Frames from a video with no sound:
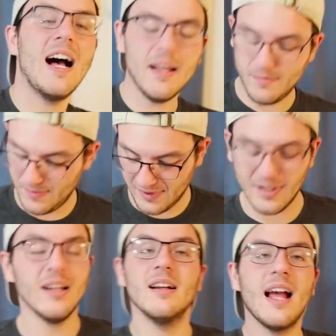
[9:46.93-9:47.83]
I,
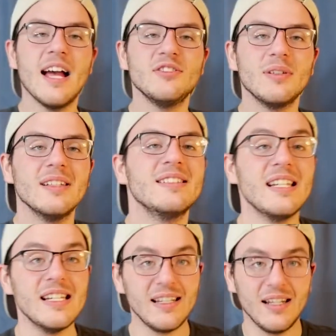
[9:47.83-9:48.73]
as you can
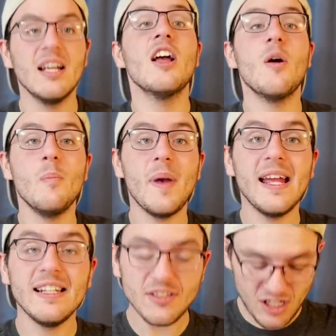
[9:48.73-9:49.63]
see,
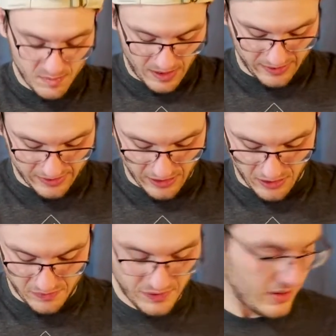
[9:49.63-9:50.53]
bandaging
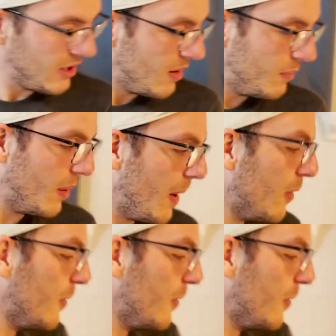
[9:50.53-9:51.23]
myself, but my